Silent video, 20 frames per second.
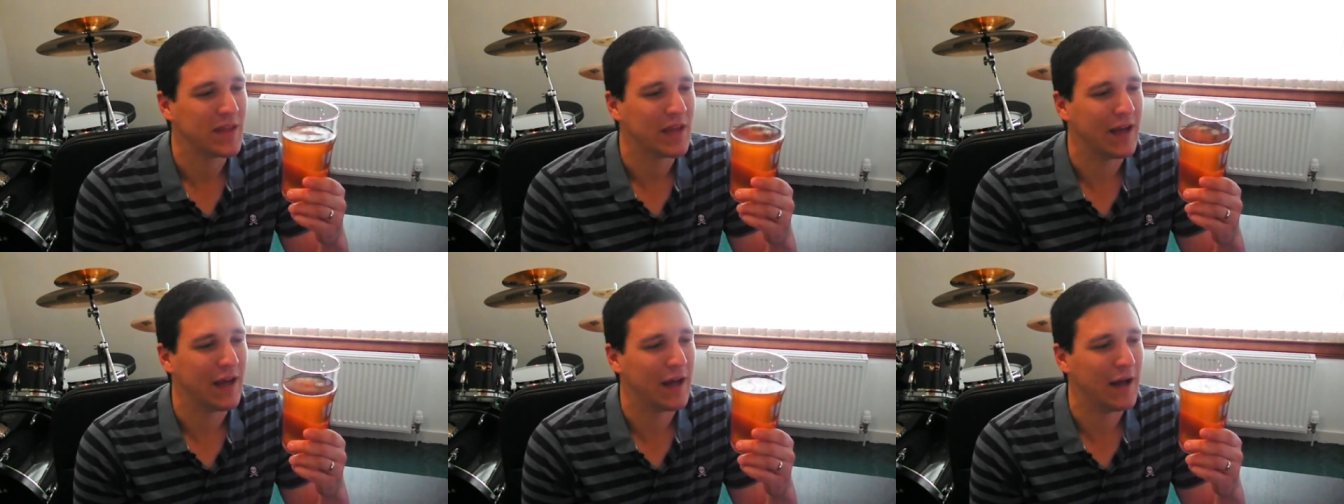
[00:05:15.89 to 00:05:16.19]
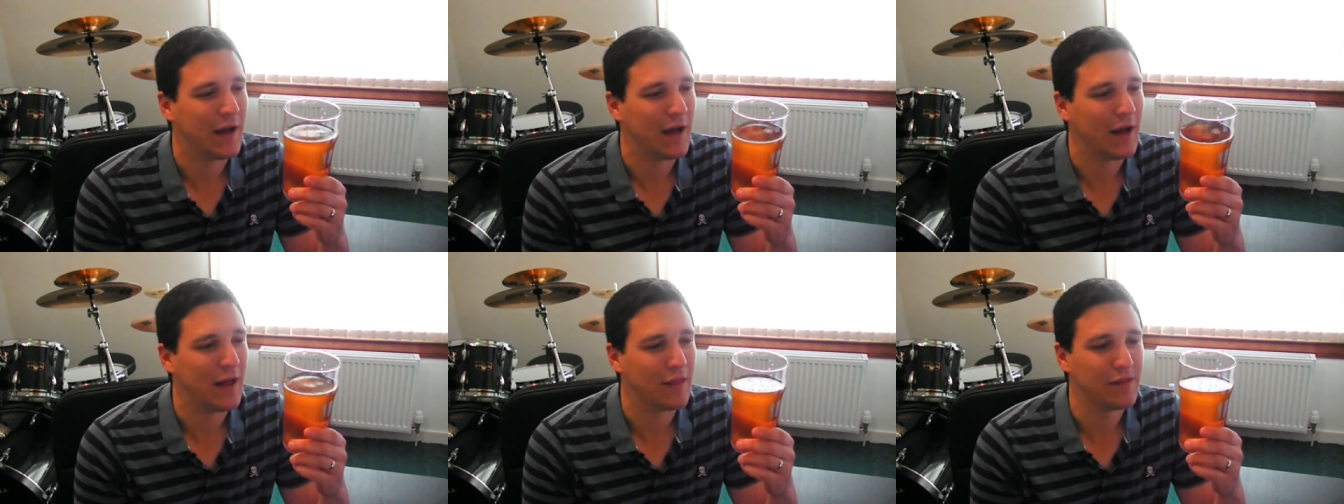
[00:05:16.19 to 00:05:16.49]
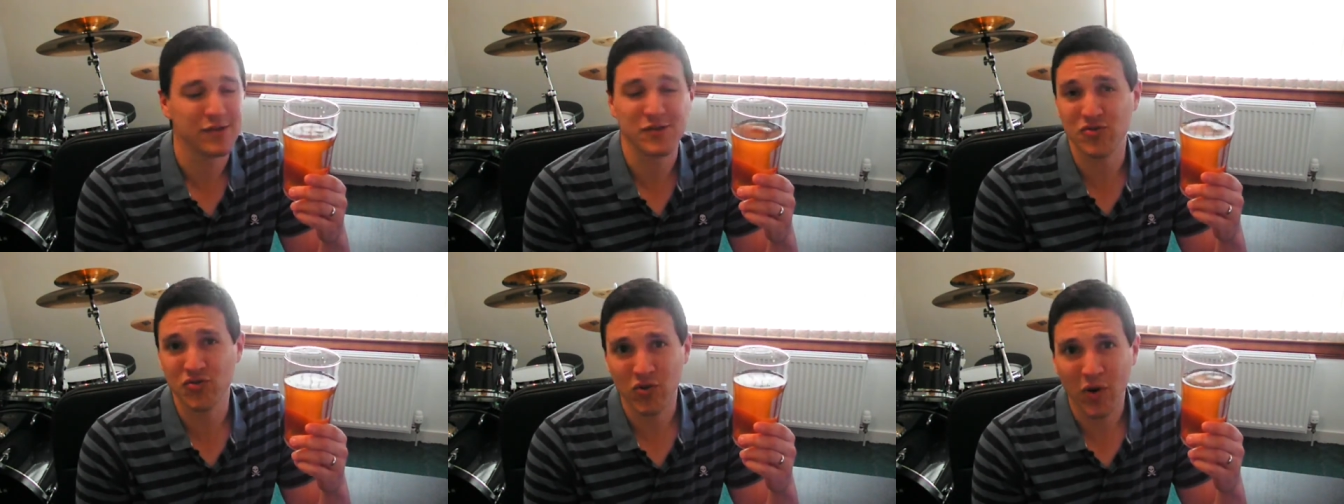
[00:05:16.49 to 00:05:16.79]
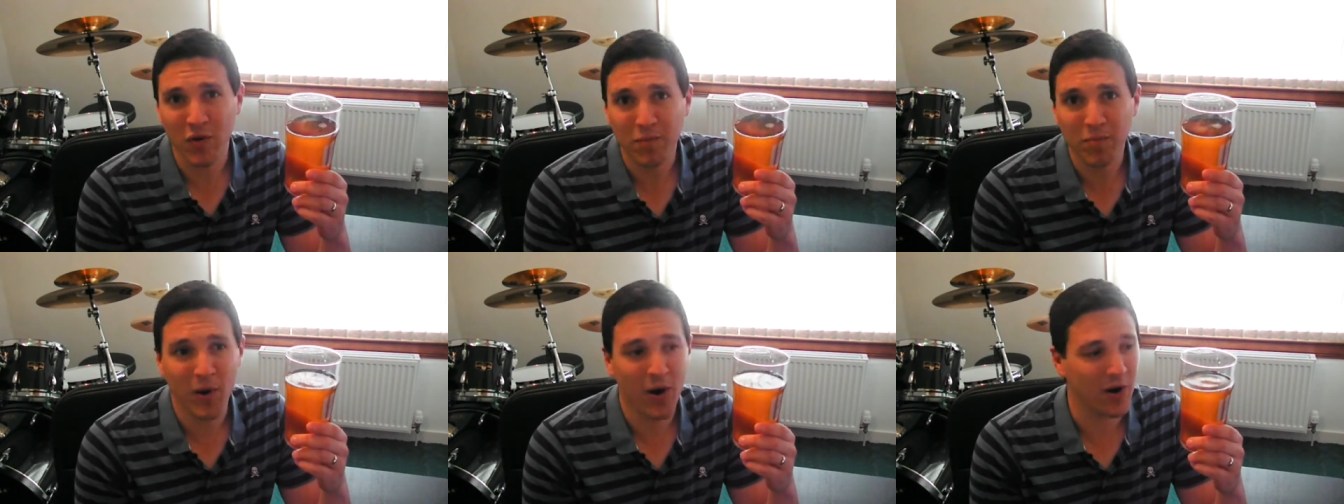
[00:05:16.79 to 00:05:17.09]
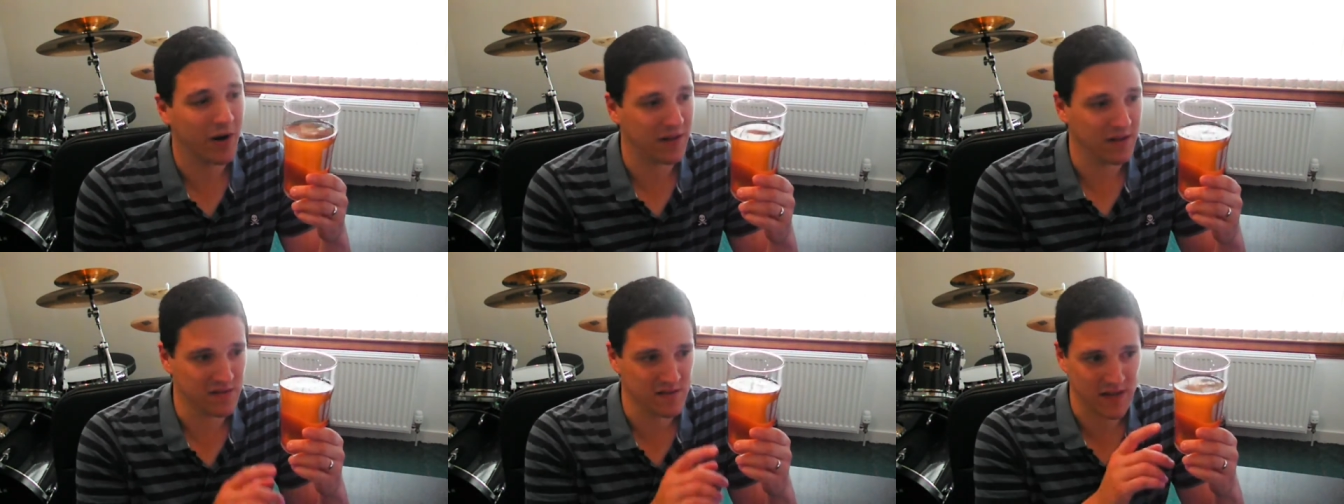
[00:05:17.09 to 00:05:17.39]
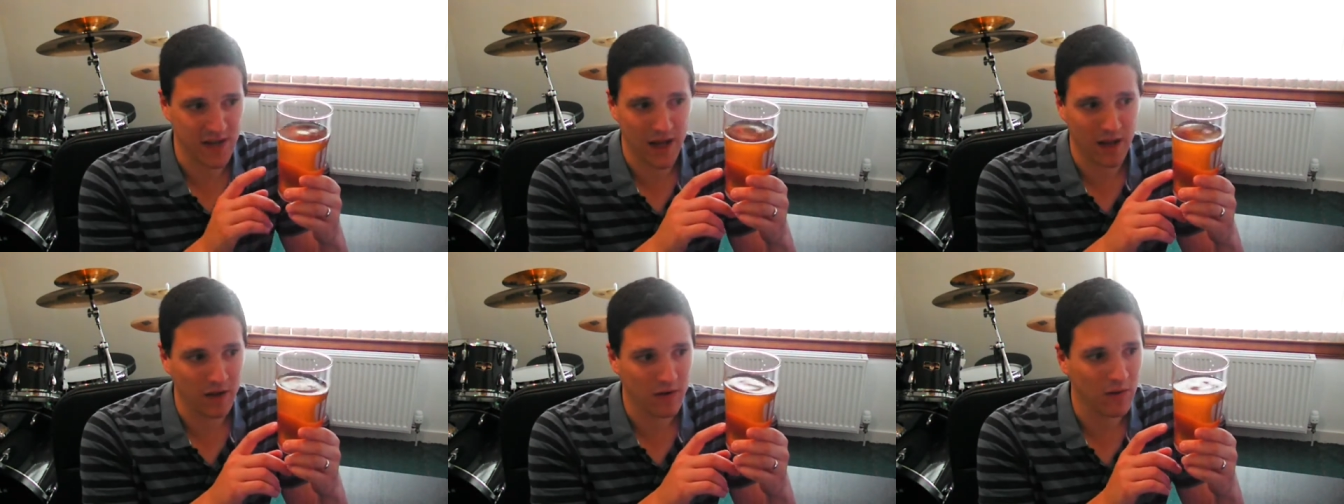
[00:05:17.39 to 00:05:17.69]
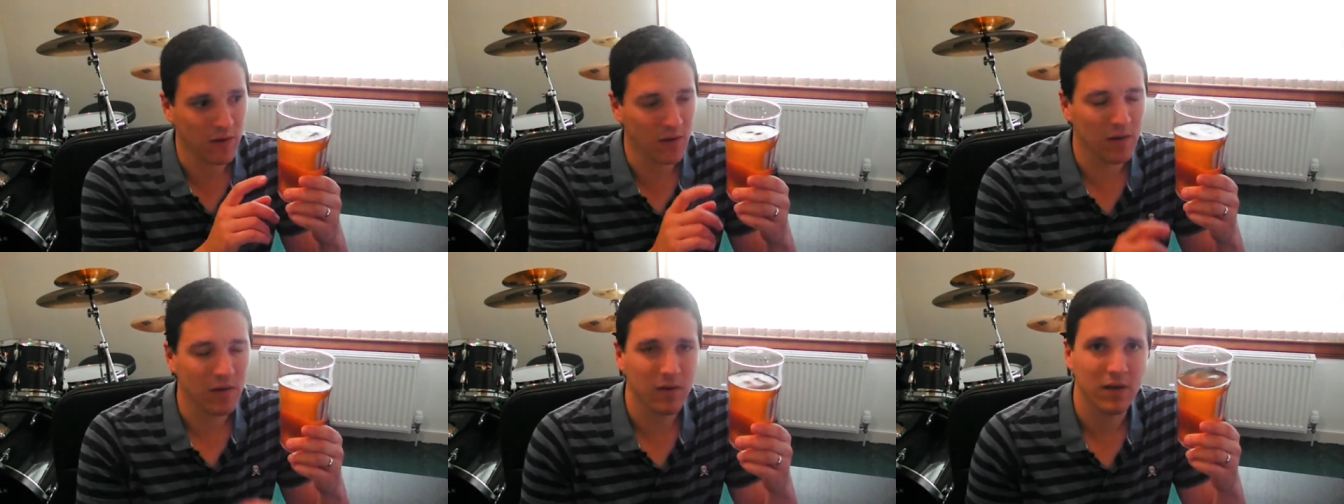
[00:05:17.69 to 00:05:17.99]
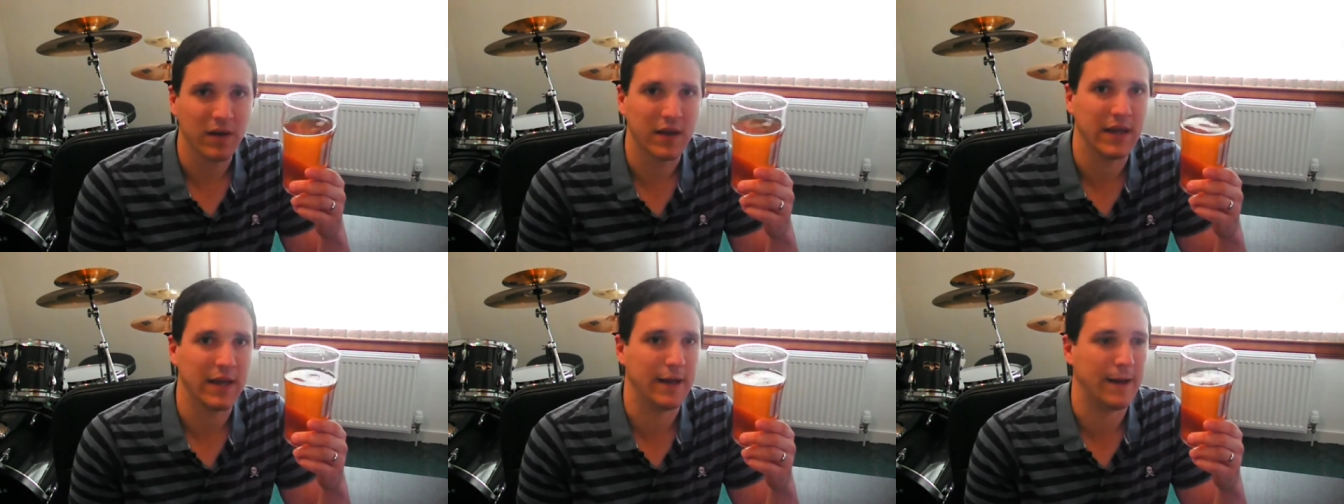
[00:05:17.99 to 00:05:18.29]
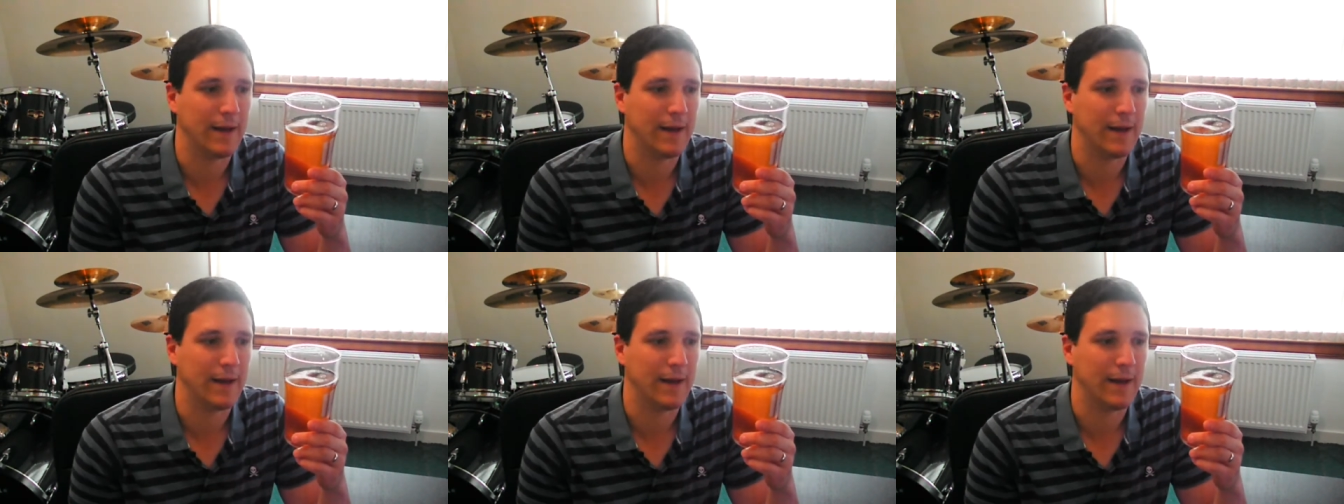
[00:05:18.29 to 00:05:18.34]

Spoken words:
The strong part is the alcohol.